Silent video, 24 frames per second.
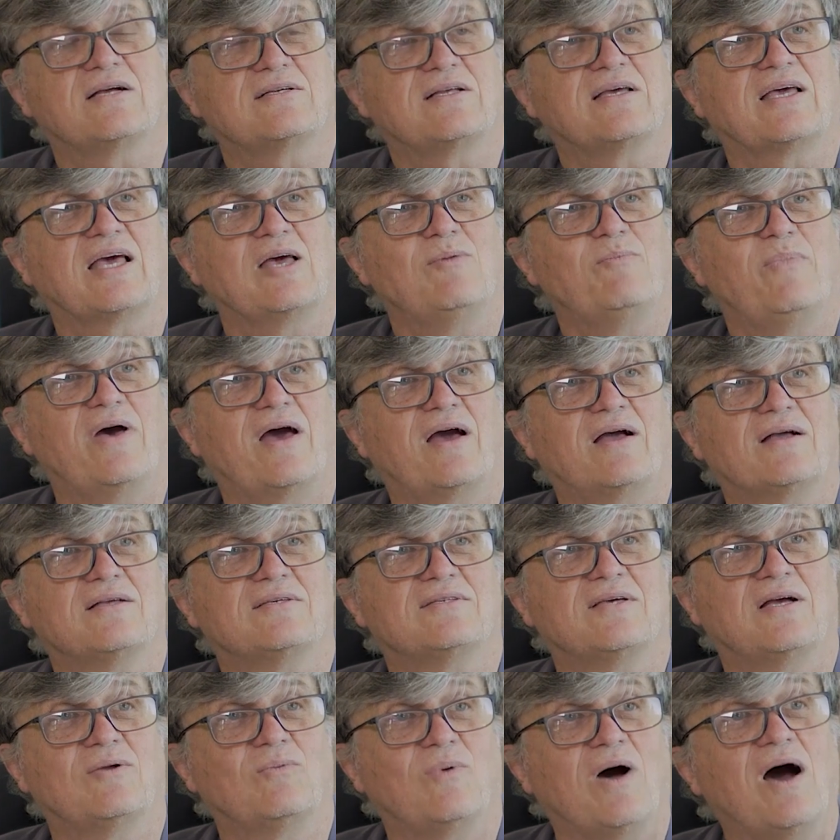actually came back and
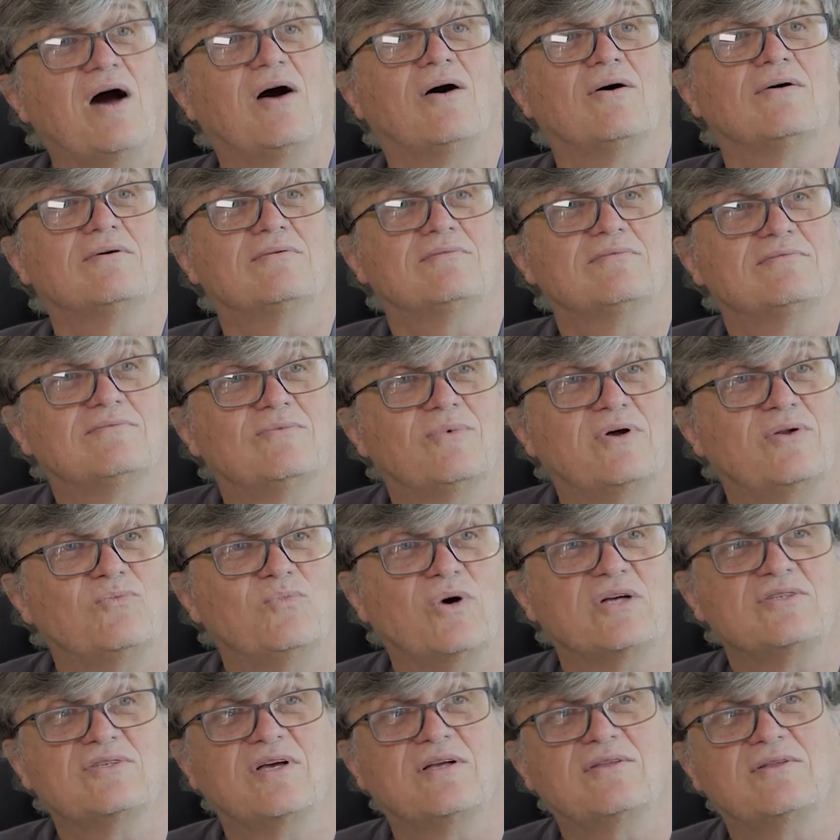said, wow, and
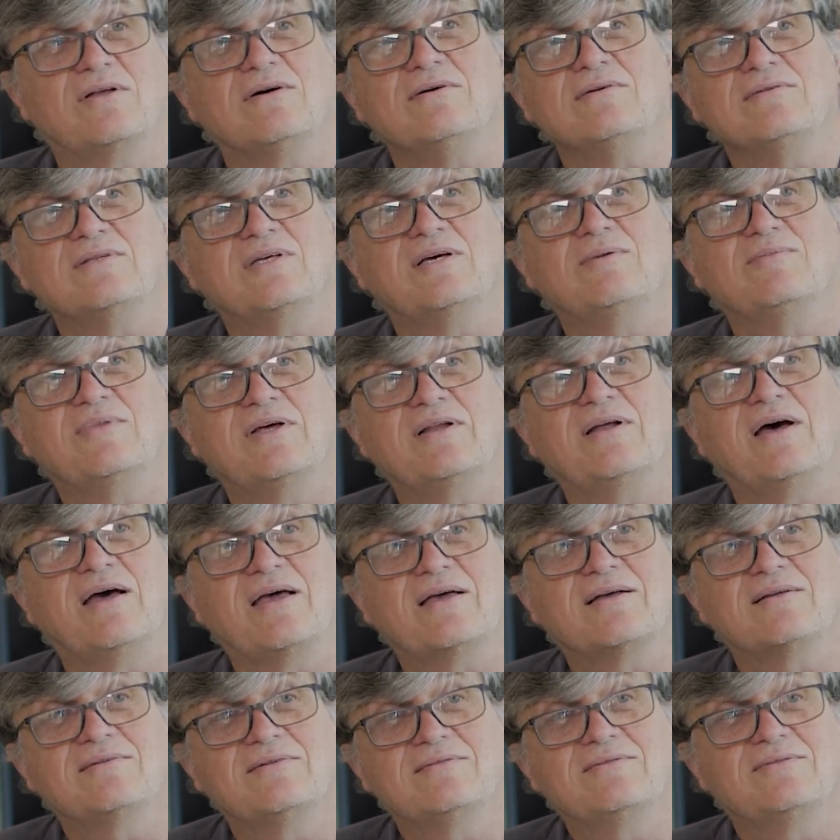once I told them that I
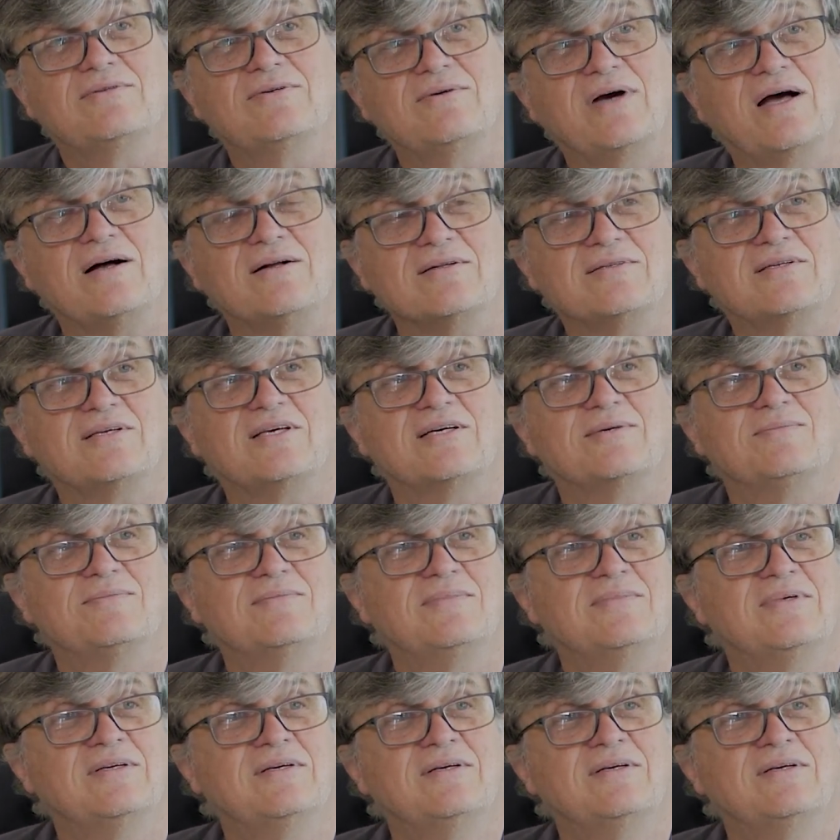can do Altium,